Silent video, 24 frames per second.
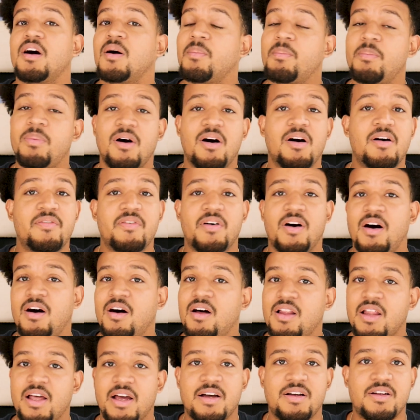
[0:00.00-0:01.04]
Above
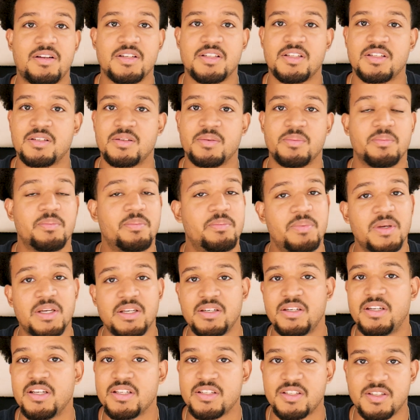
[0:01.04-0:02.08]
all else, be
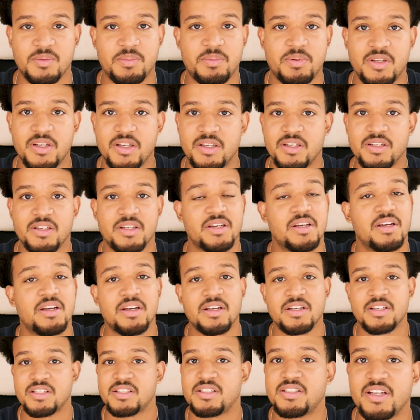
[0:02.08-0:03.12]
disciplined,
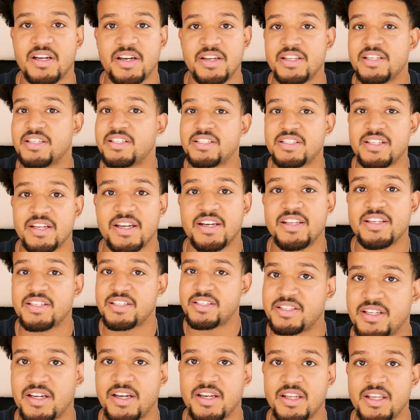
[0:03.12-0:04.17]
study, study,
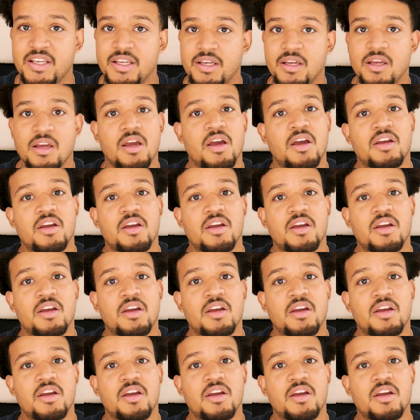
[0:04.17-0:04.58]
study.